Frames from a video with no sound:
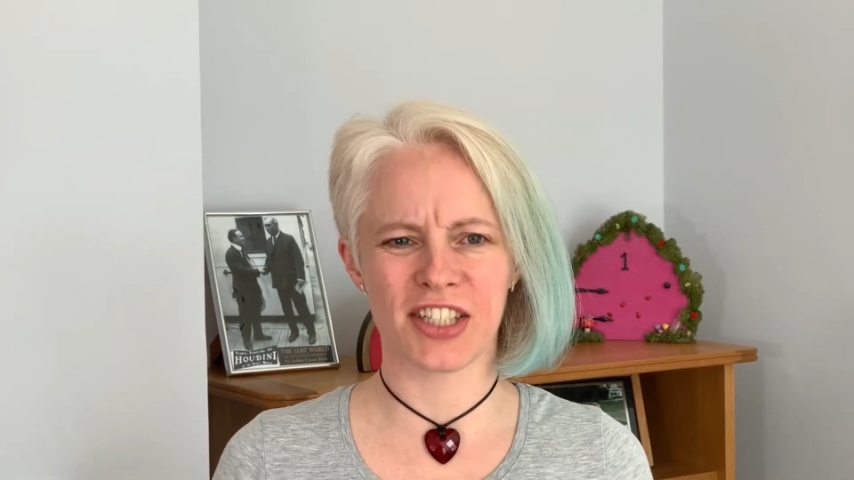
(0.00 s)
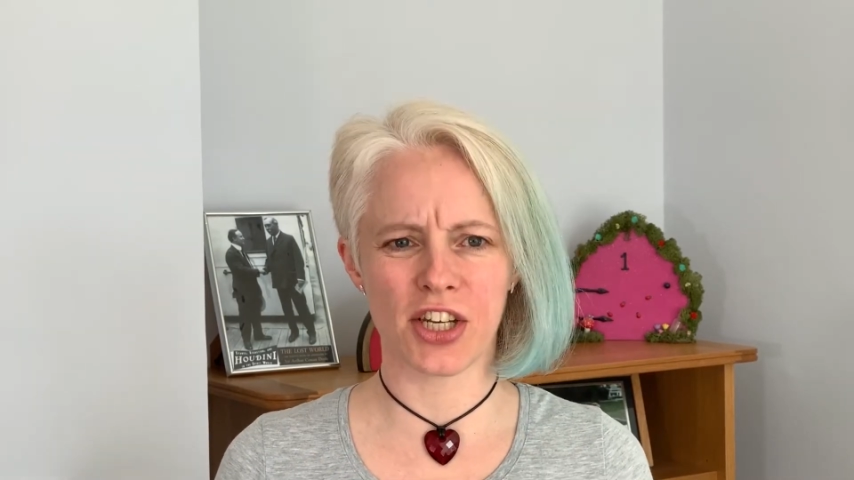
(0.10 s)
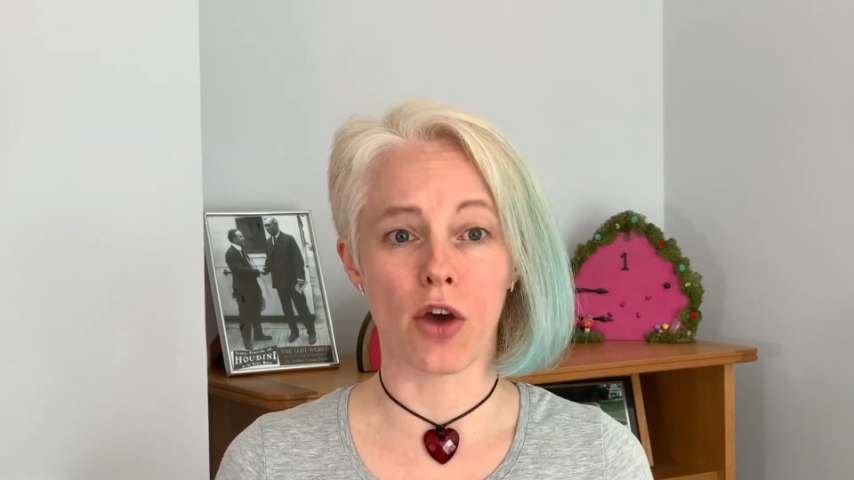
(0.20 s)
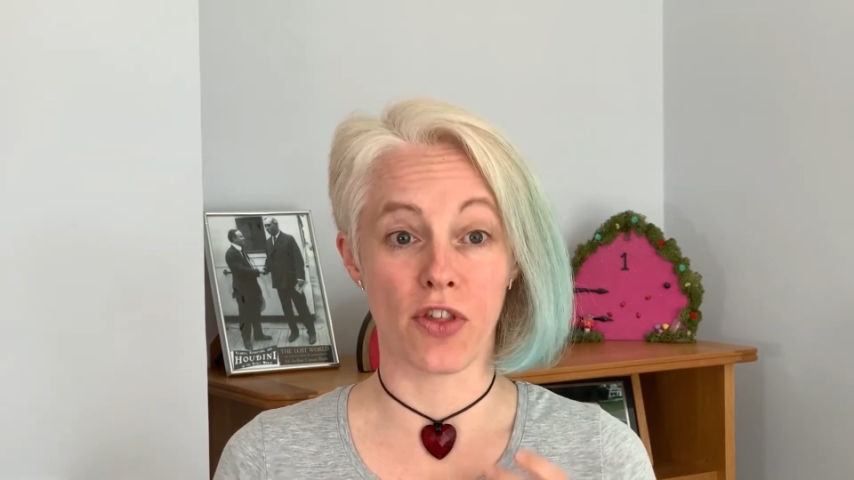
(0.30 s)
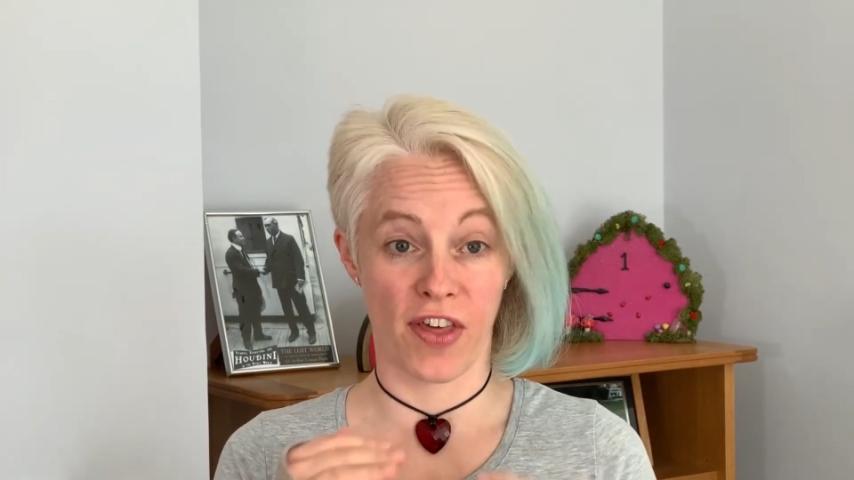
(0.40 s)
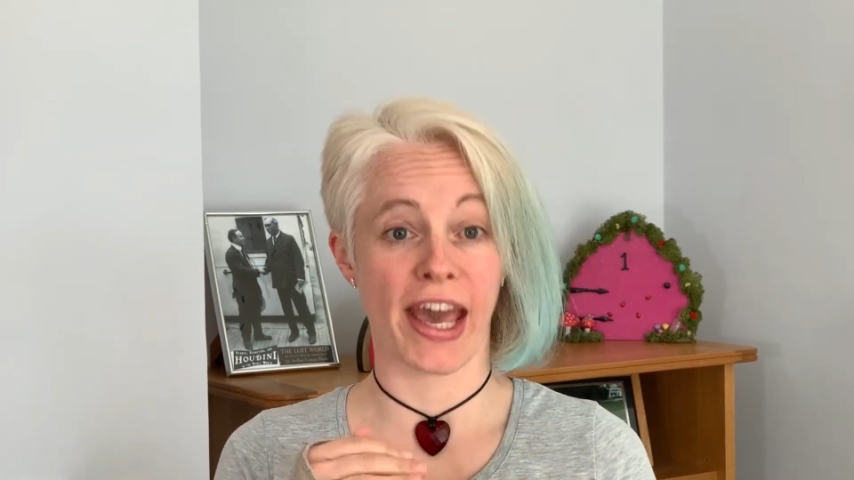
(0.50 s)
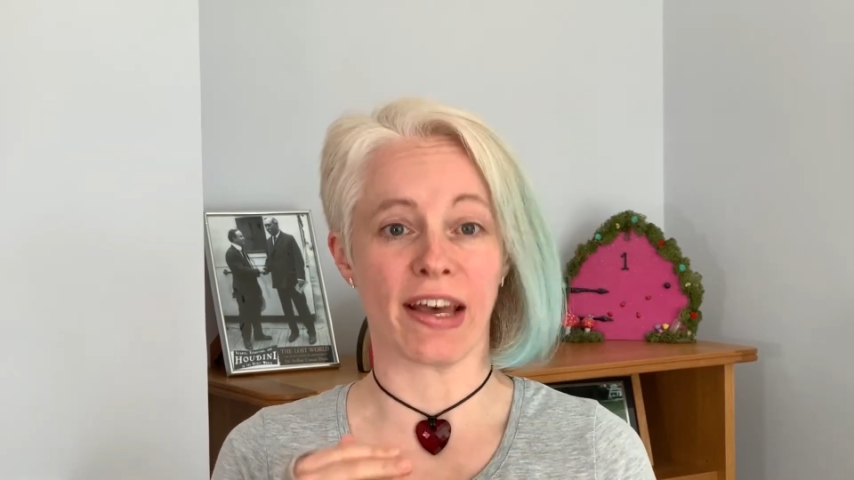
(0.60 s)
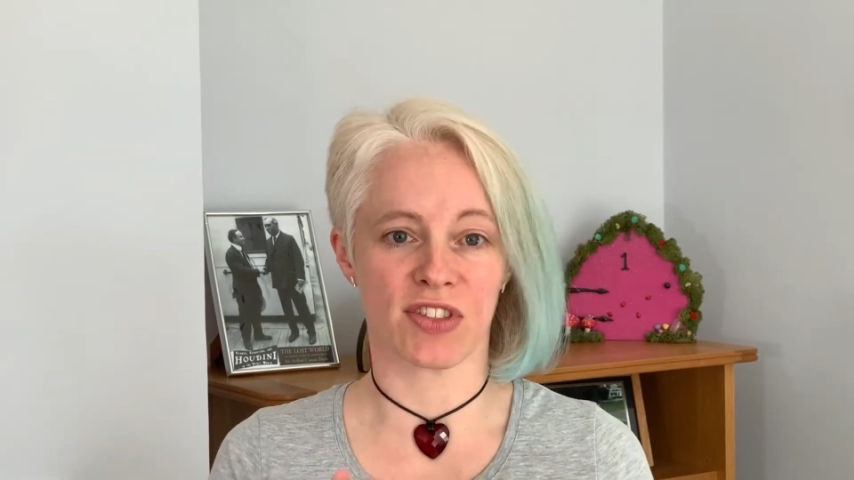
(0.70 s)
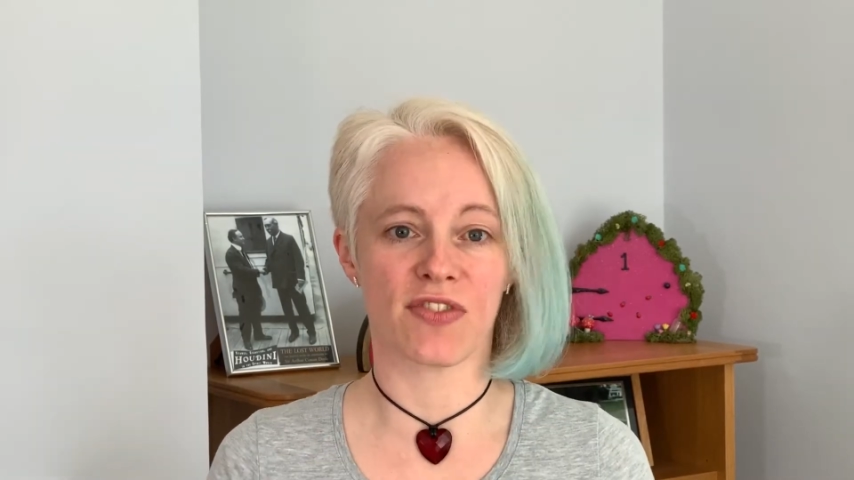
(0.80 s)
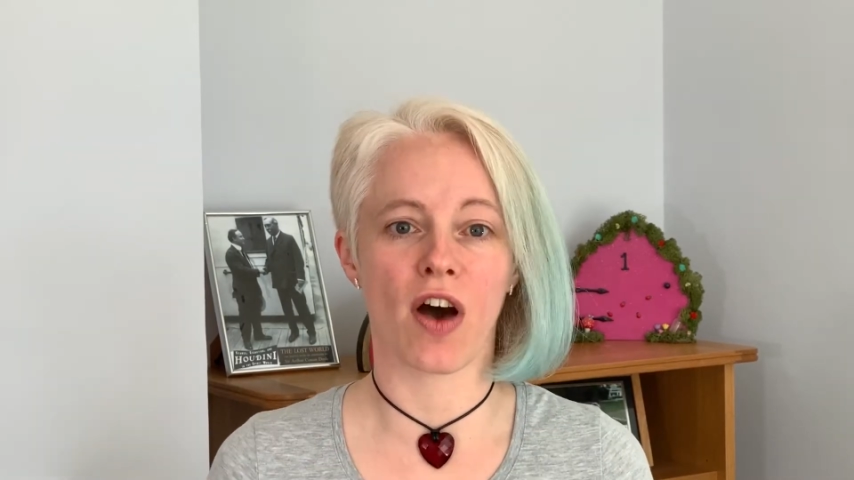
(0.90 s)
know that they have
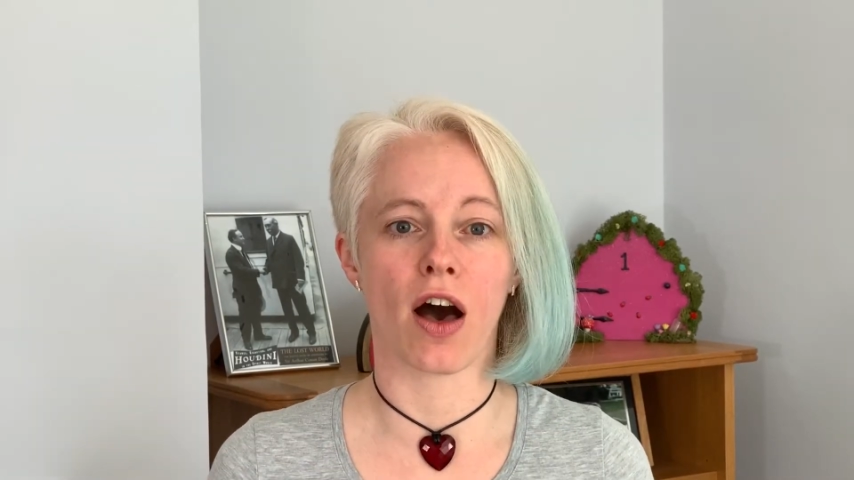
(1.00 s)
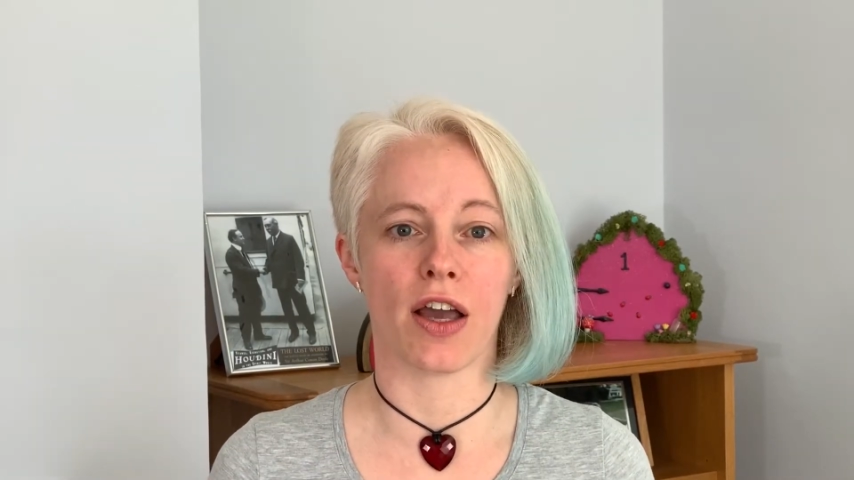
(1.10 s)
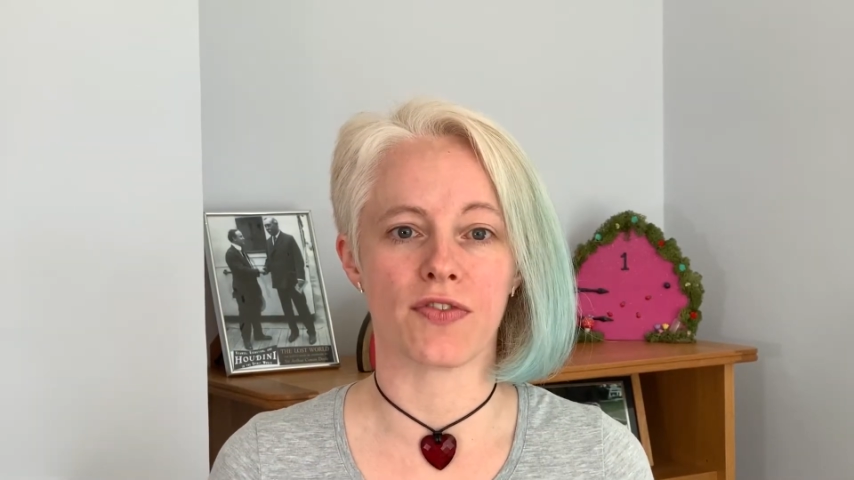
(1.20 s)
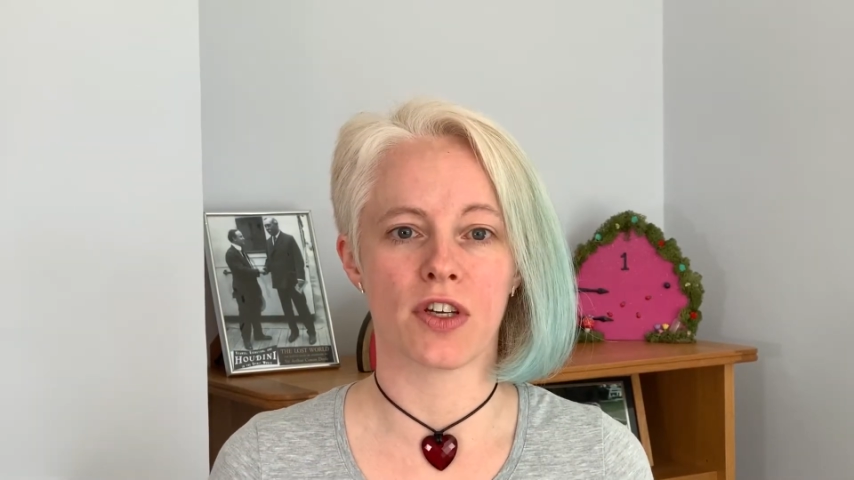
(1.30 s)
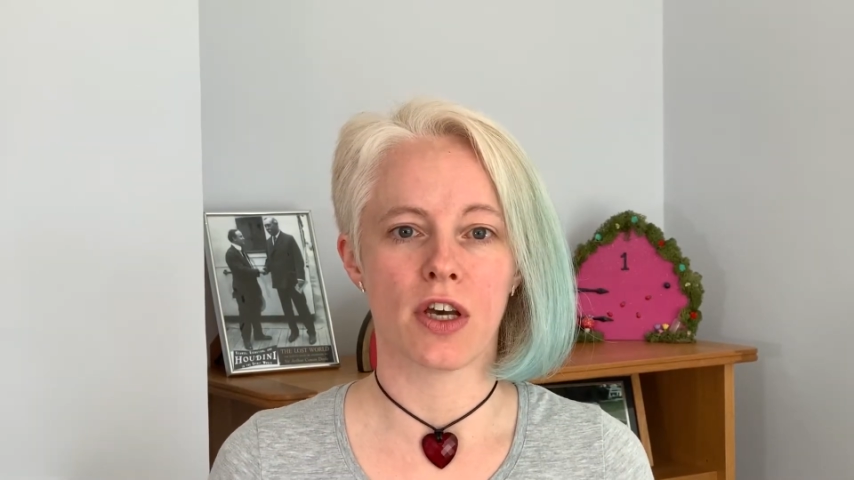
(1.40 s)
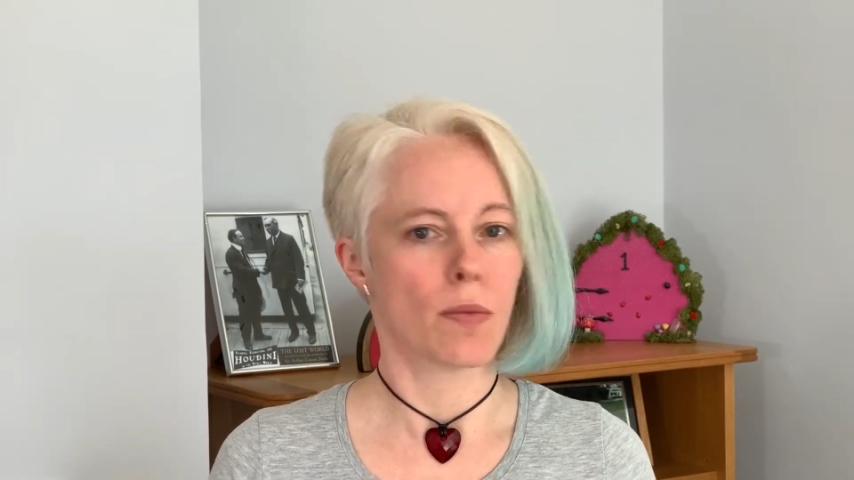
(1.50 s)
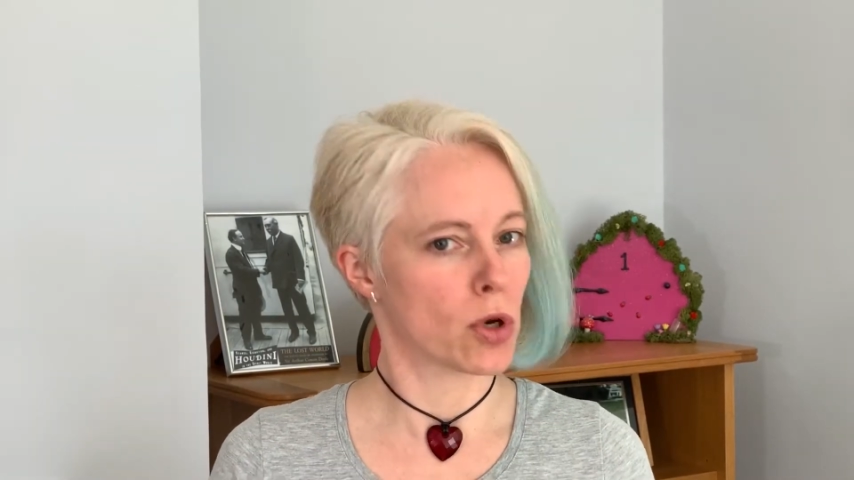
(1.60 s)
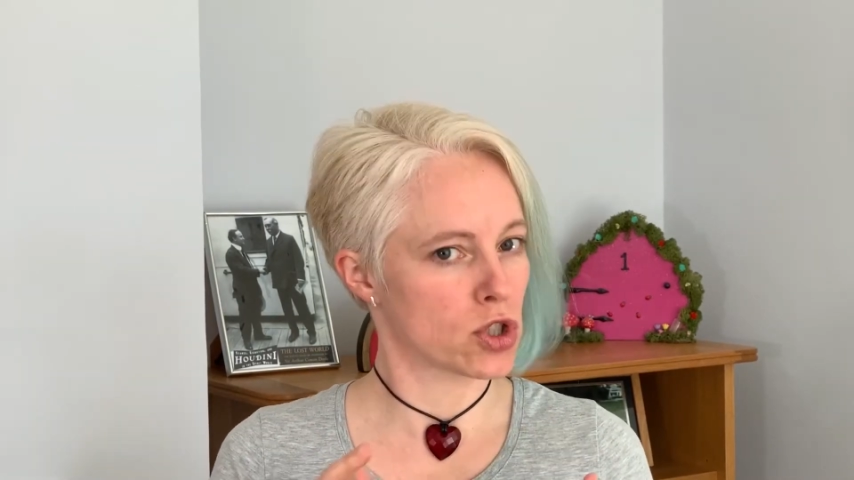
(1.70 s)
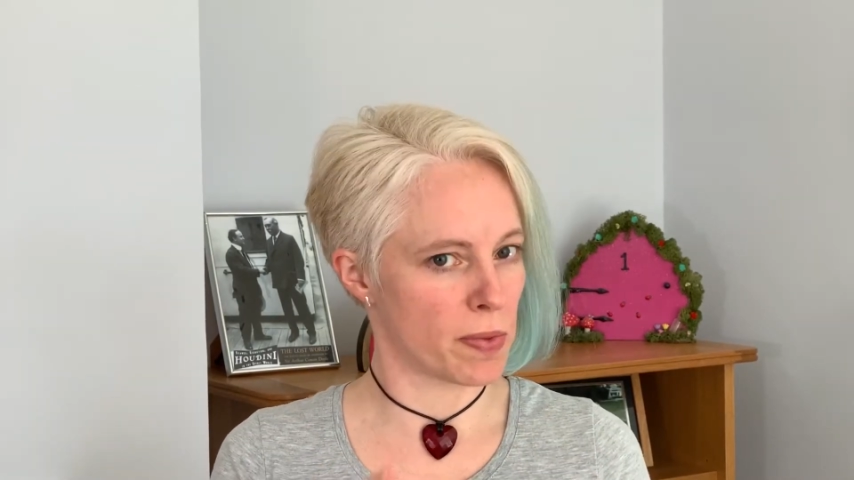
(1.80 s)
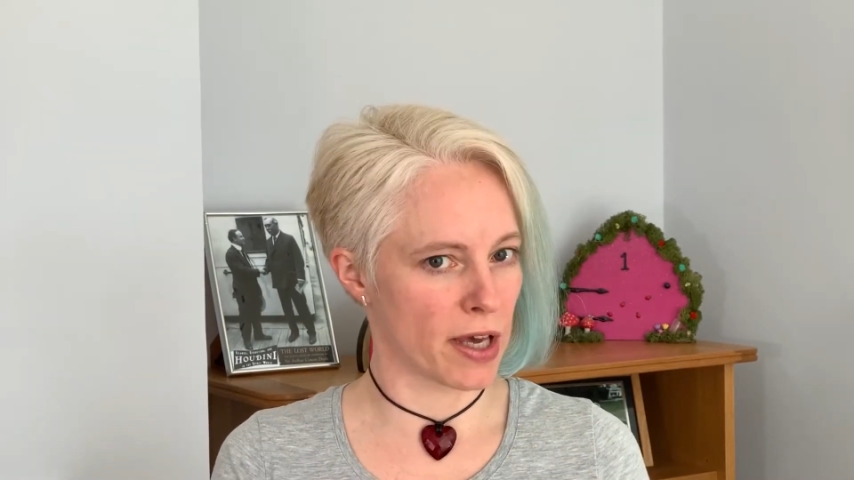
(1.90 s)
survived, possibly